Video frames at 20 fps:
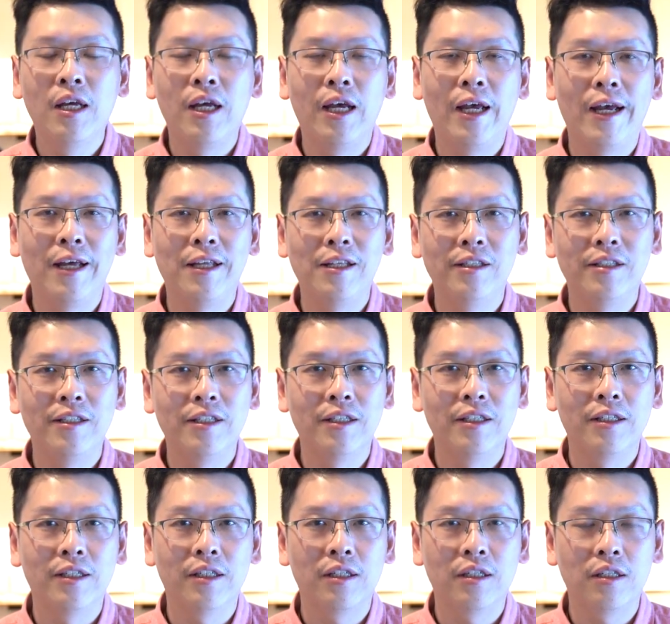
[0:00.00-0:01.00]
and
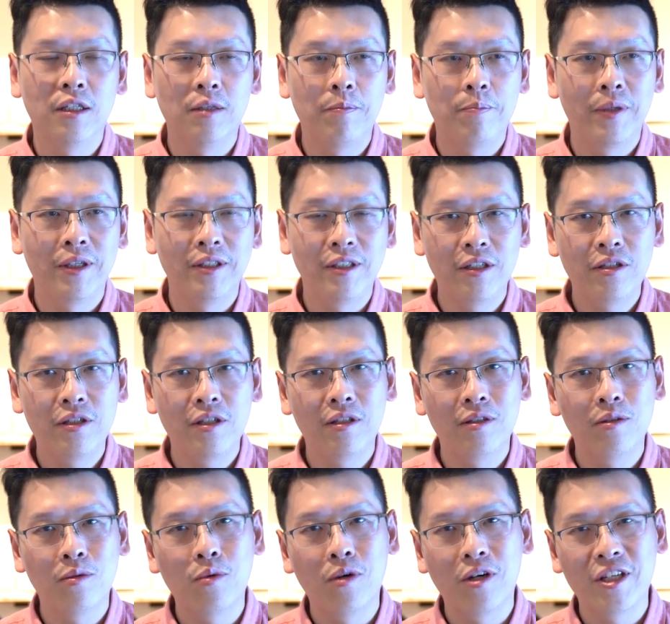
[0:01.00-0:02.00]
her
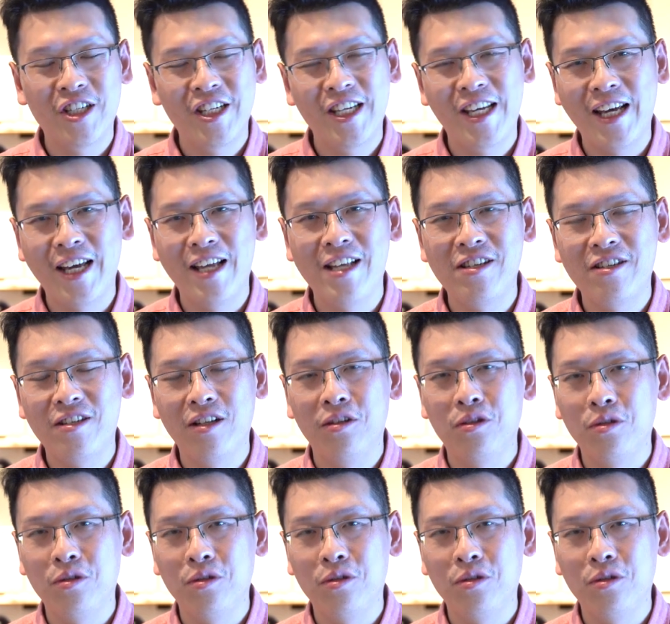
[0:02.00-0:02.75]
position was changed